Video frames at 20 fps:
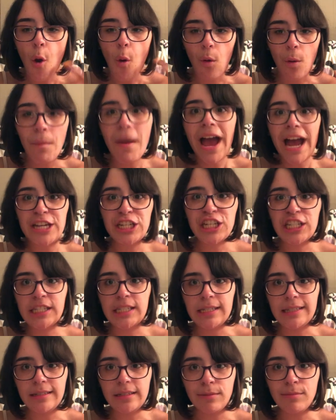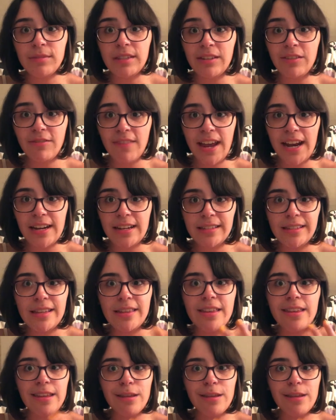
or magic systems in fantasy that